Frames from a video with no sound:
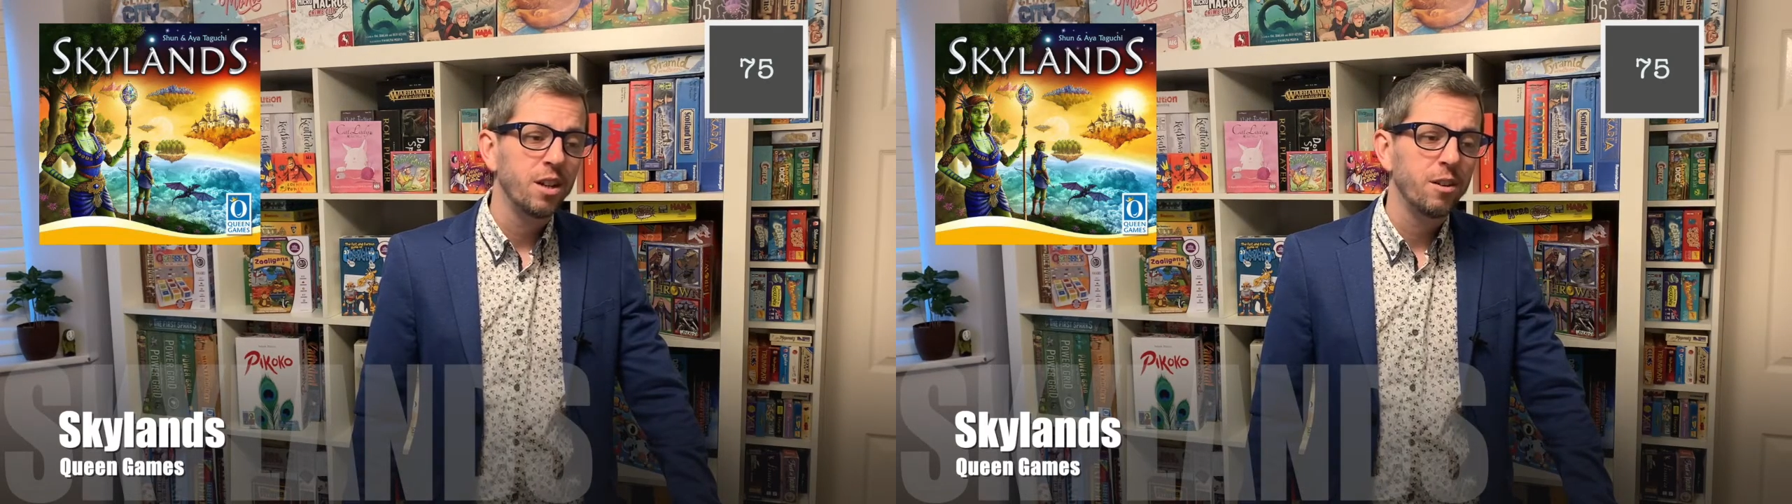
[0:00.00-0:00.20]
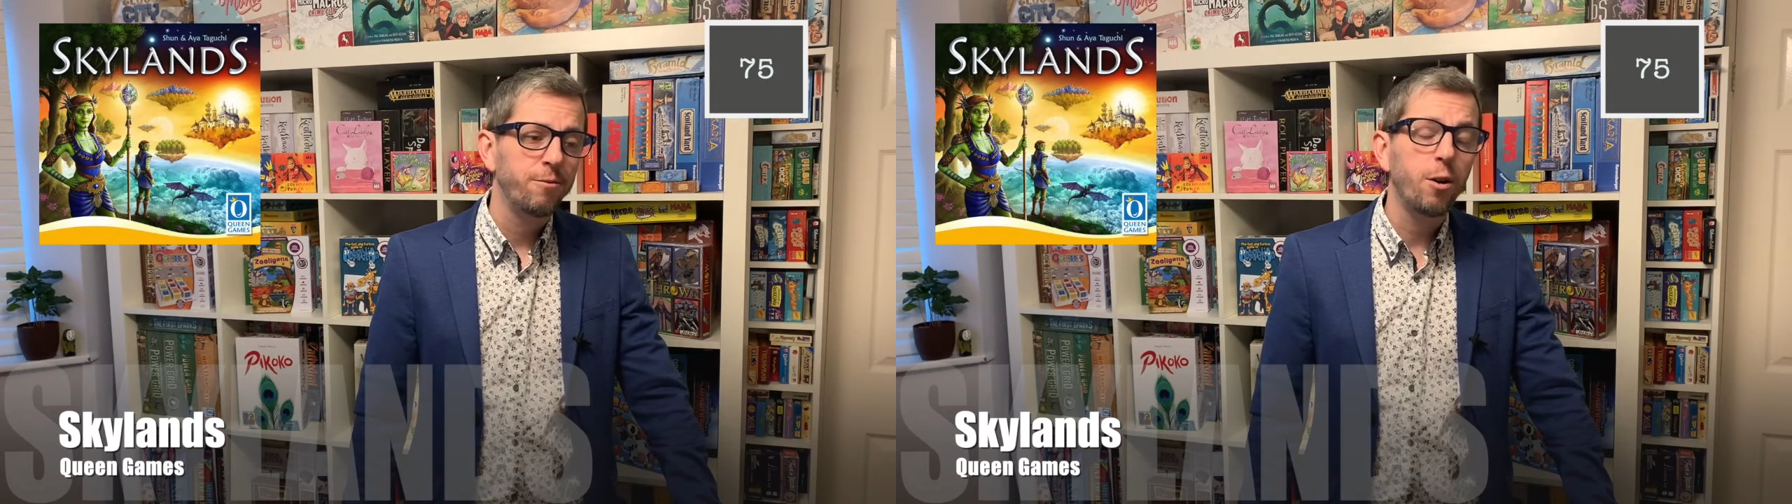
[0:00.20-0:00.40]

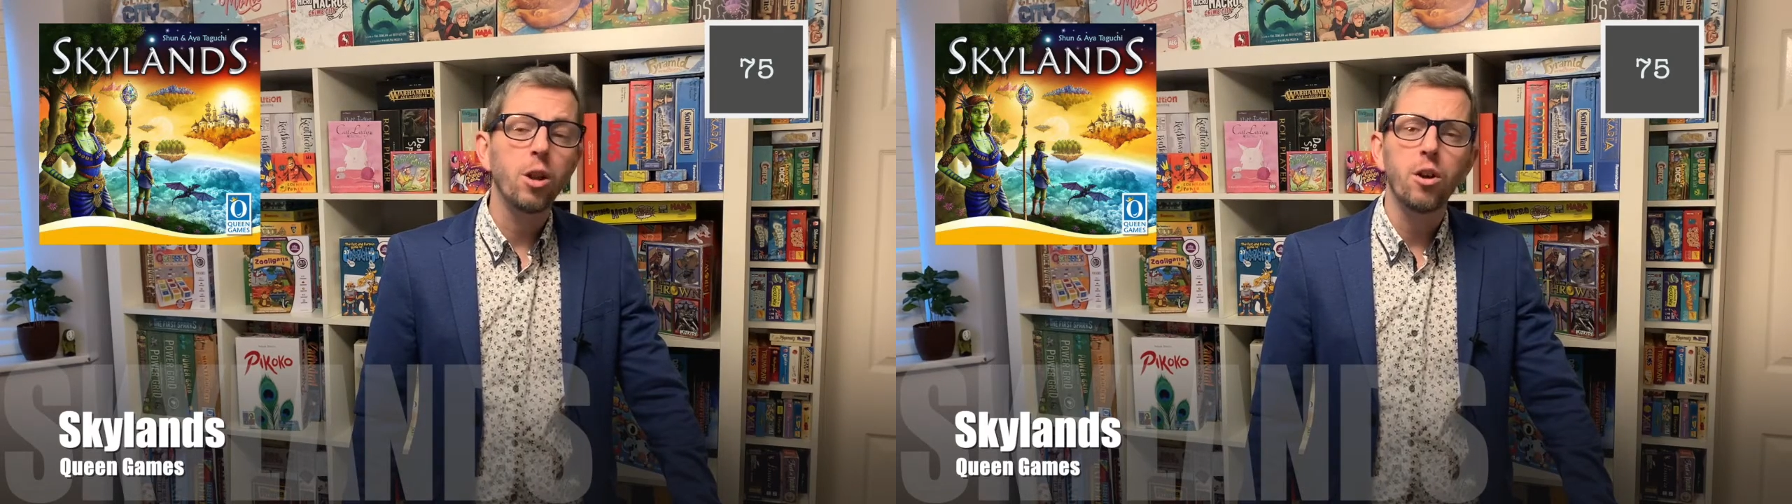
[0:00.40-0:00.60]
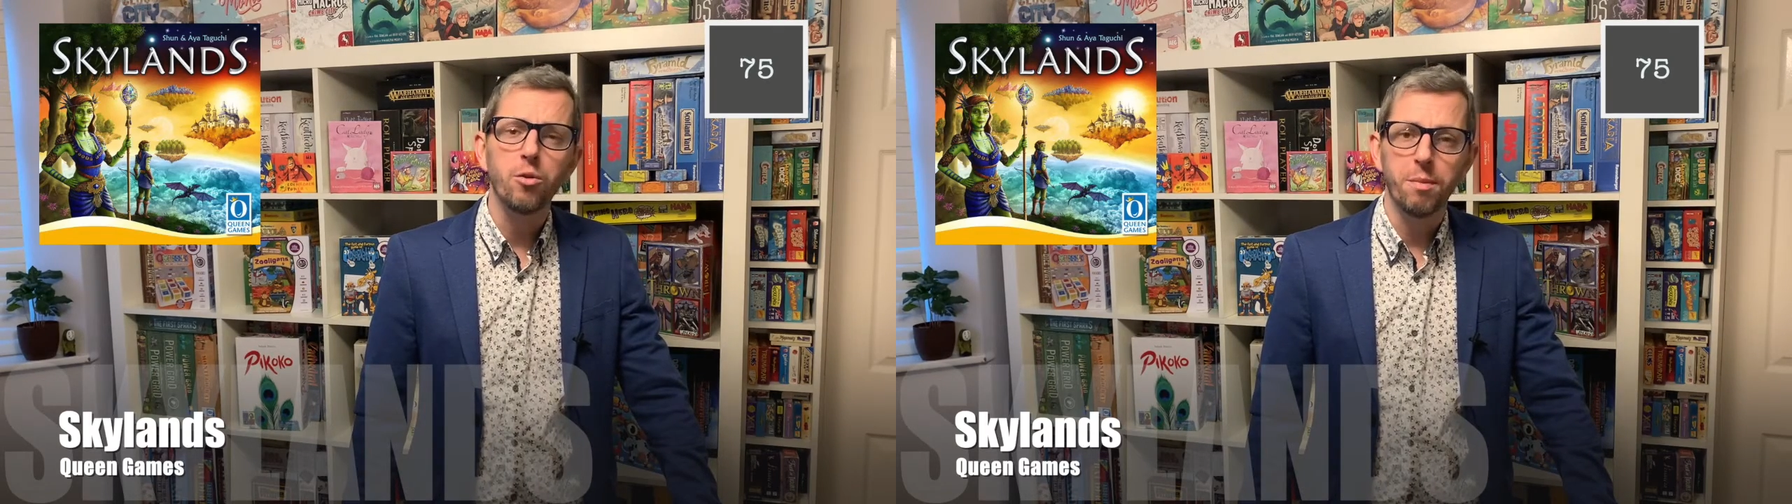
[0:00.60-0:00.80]

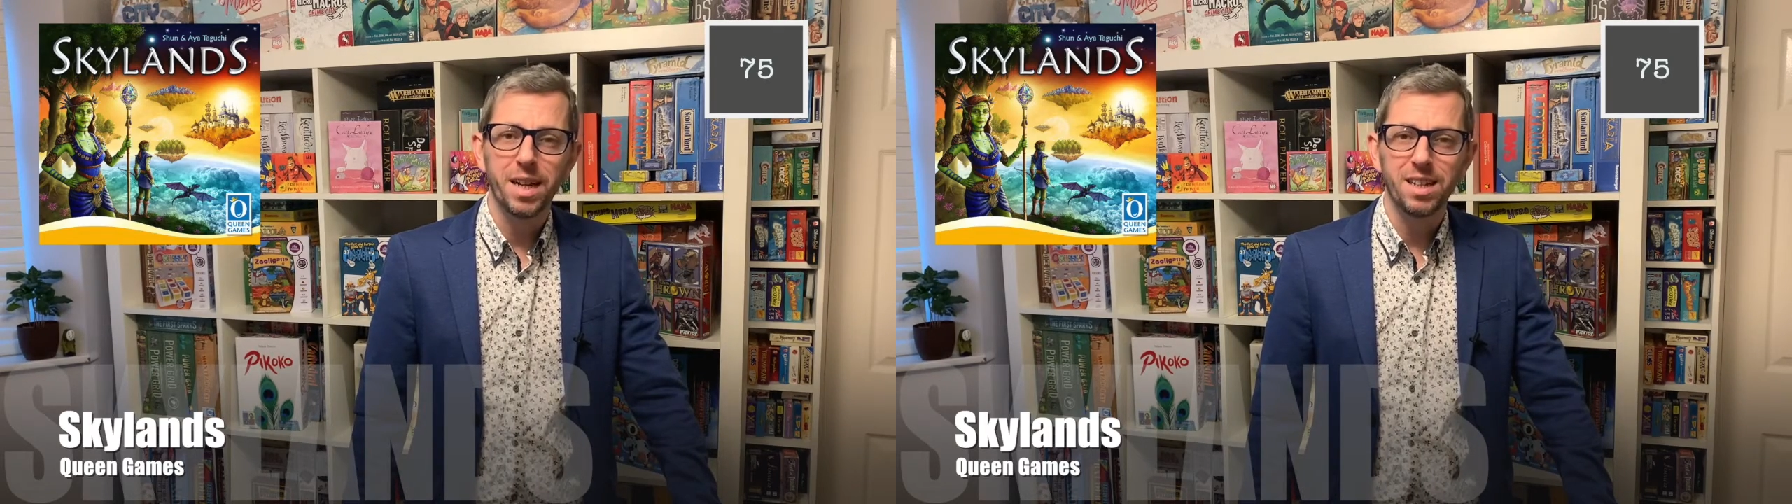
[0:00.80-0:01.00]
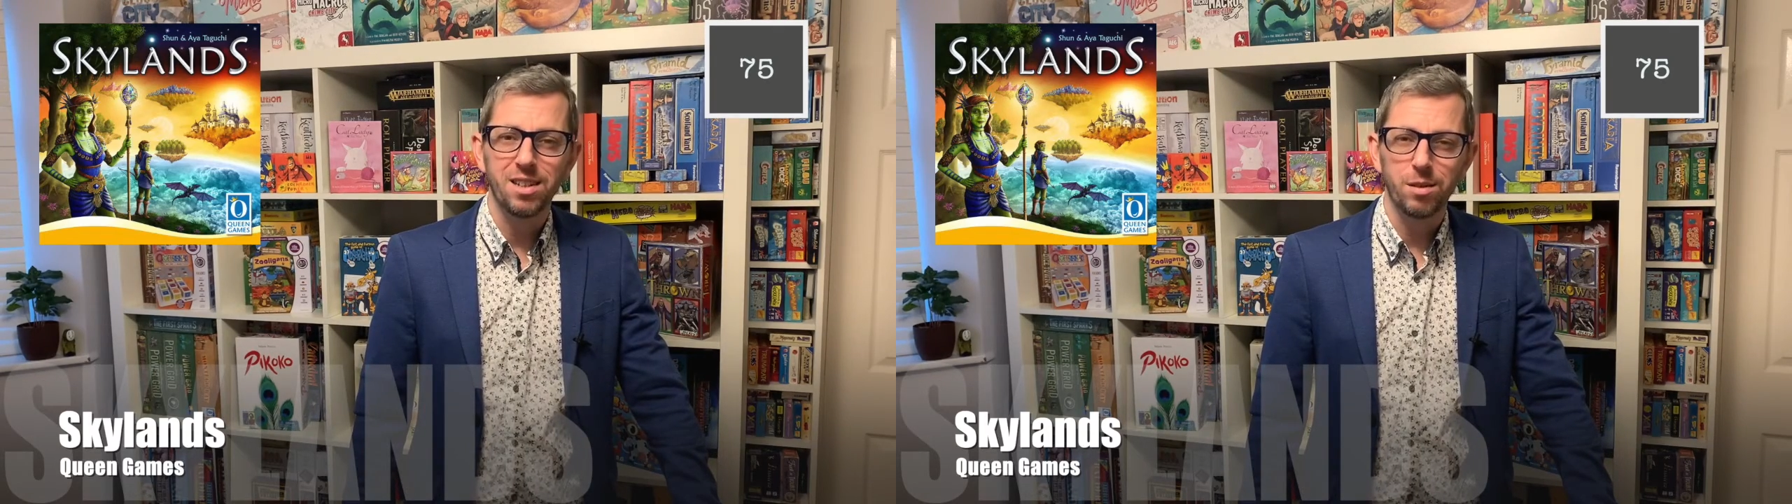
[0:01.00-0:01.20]
follow
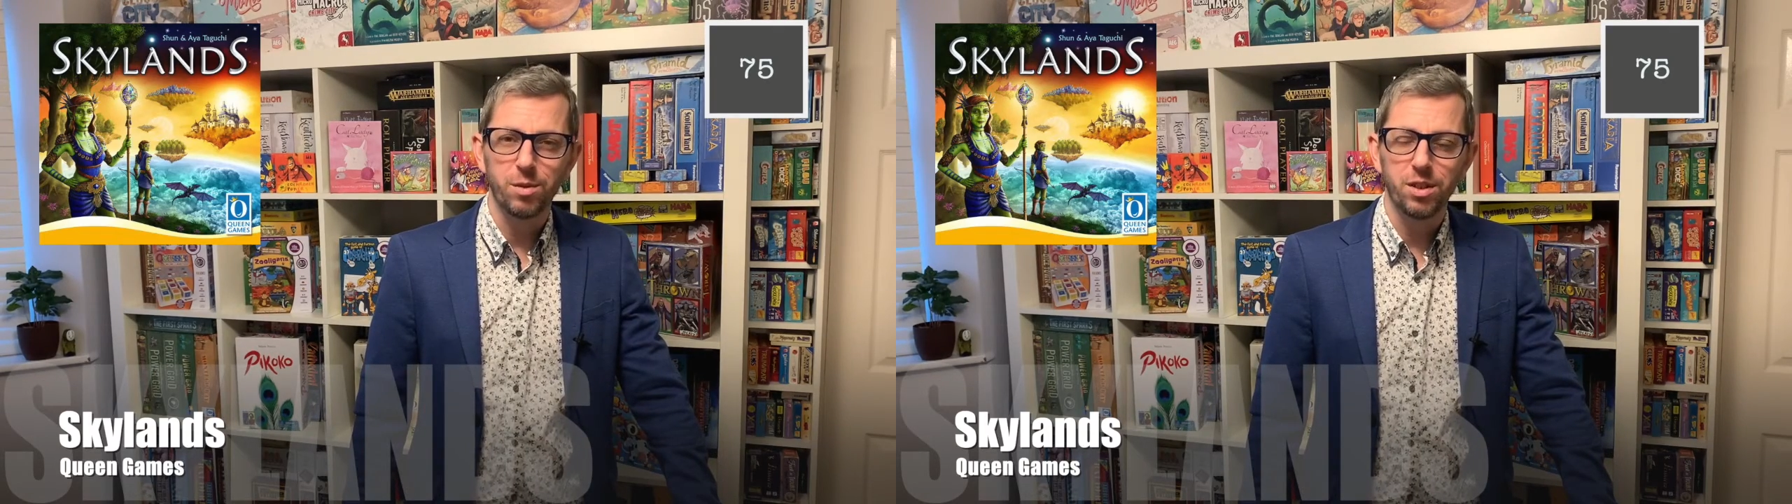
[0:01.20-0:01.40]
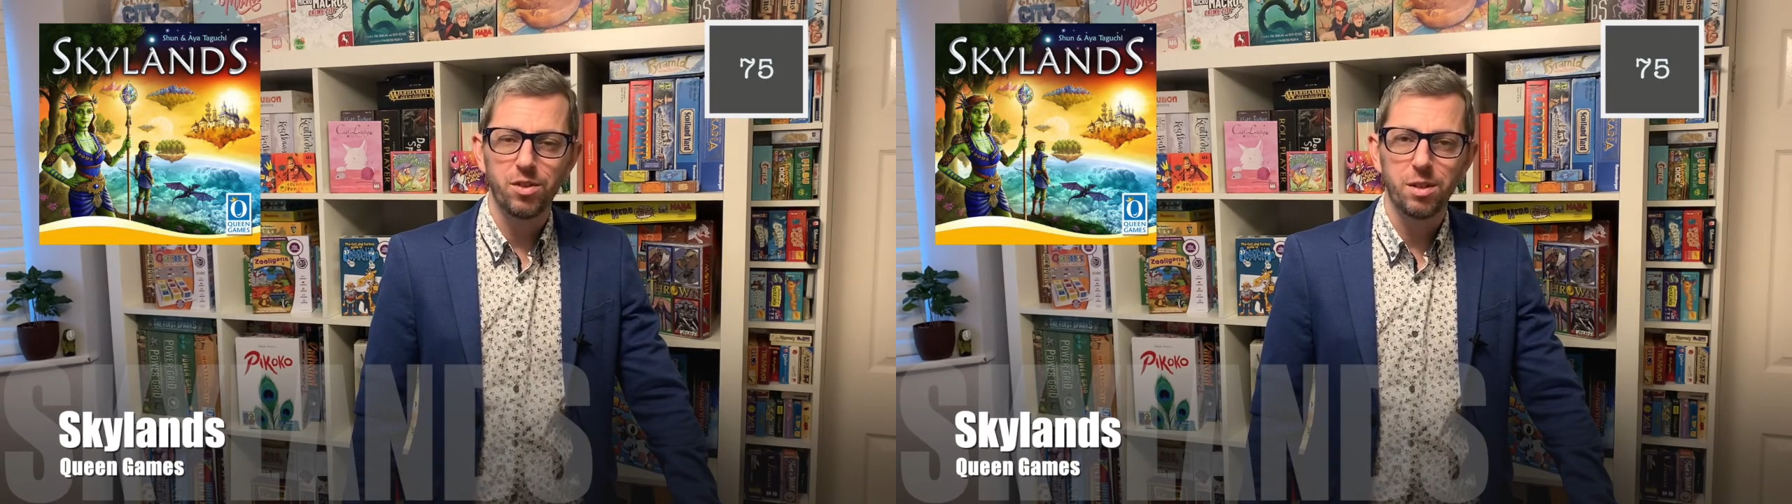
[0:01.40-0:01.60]

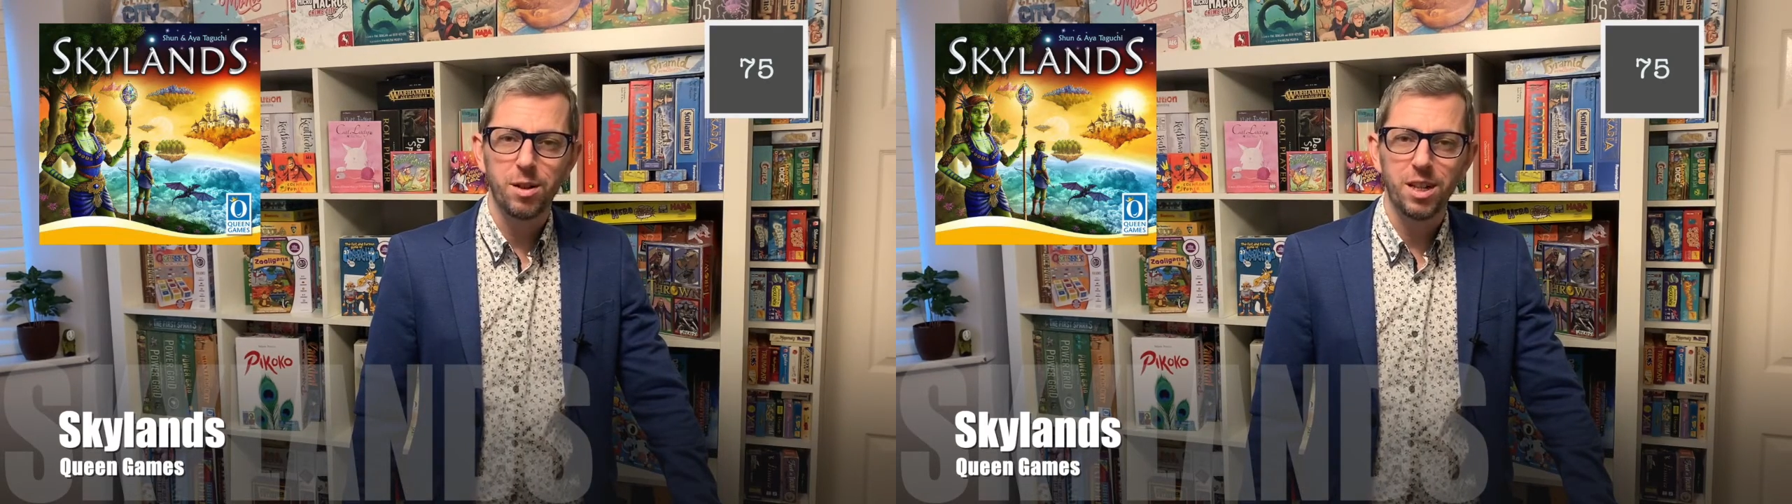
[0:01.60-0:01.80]
mechanism, so similar